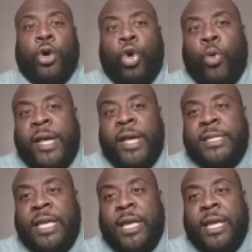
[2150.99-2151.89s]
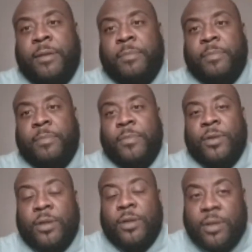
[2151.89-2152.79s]
Who is the
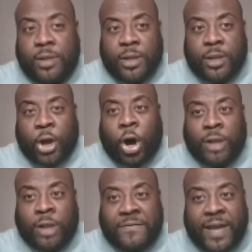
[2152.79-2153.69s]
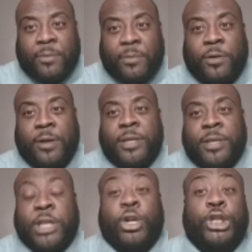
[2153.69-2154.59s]
Hall of Famer
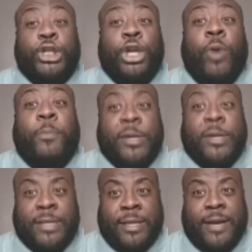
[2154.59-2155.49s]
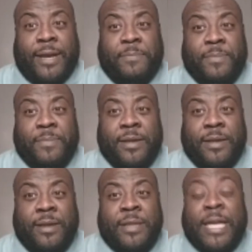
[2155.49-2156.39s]
that's going to show up on Sunday?
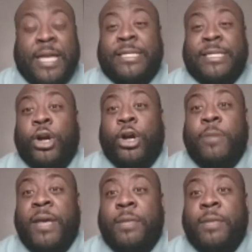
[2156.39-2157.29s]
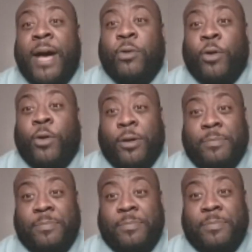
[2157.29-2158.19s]
That's not going to be in the Battle
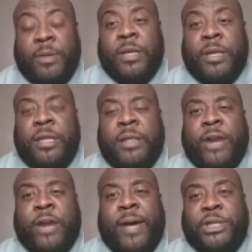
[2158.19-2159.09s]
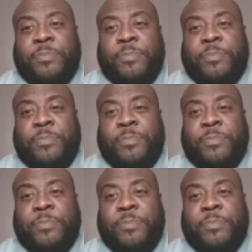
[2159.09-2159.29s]
Royal, the ladder match.